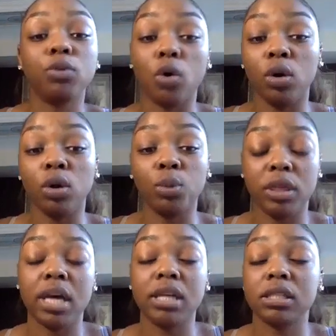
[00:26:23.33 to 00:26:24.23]
goal
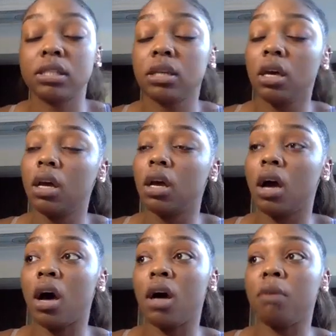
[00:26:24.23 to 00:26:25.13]
with us
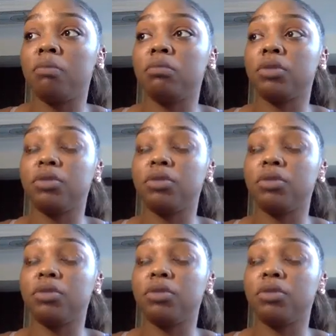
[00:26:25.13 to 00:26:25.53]
um,